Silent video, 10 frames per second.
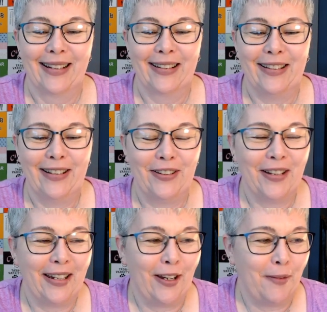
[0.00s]
Good, you
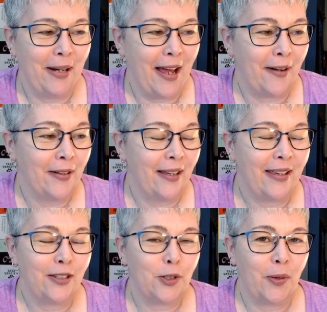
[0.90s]
can hear me now.
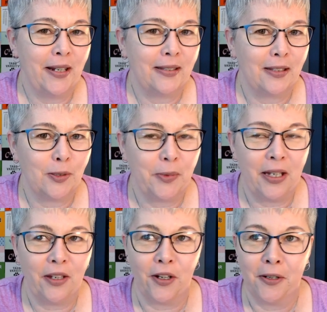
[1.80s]
That's twice this
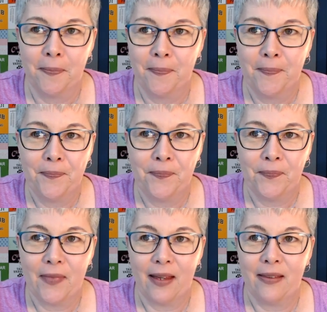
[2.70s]
week, y'all.
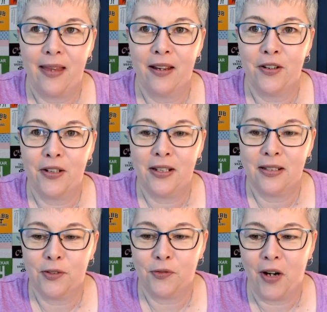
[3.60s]
Thank goodness
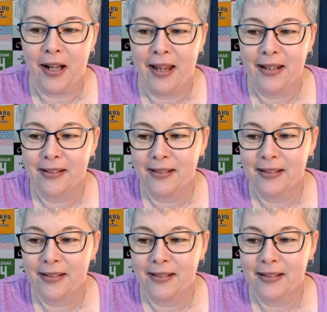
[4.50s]
it's Friday.